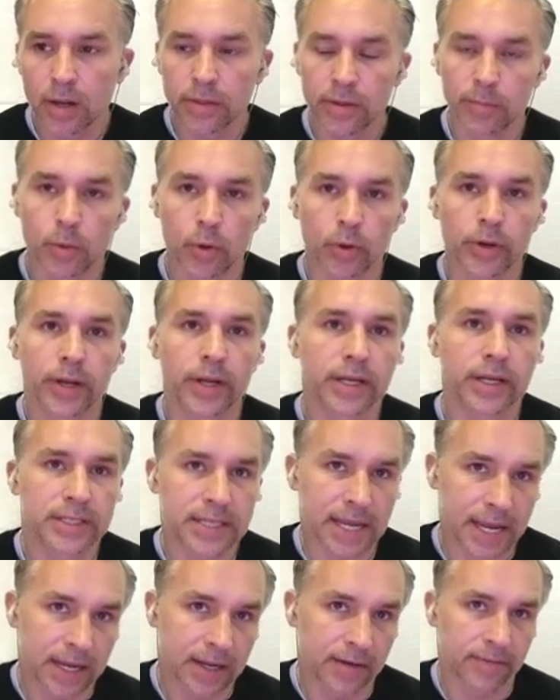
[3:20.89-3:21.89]
the more you can
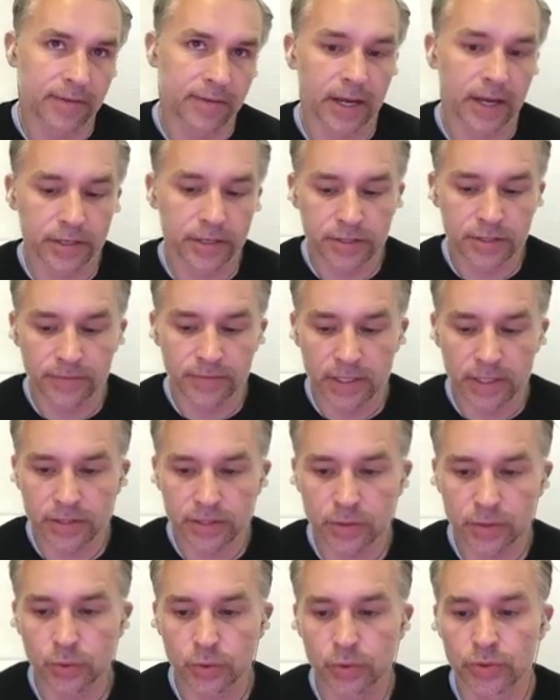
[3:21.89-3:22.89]
take advantage of
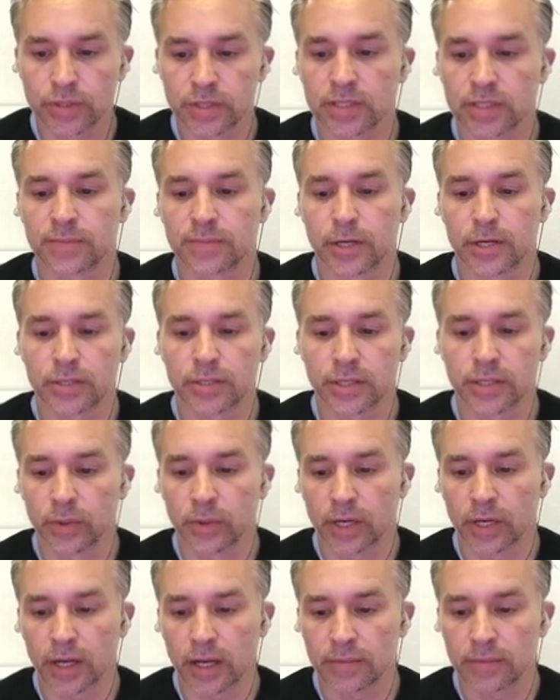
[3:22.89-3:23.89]
these tools especially
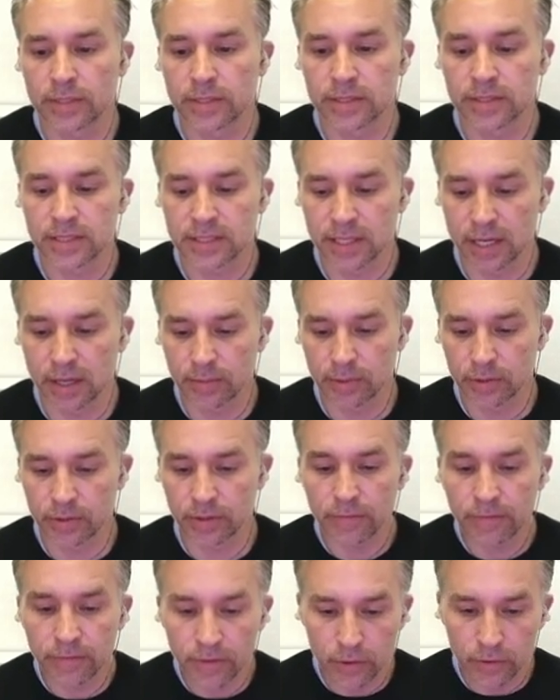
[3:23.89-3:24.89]
when it comes to stable
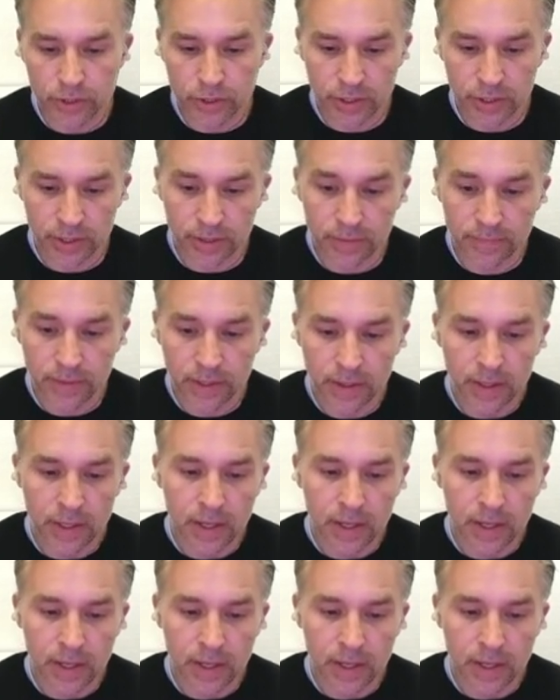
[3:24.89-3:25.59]
diffusion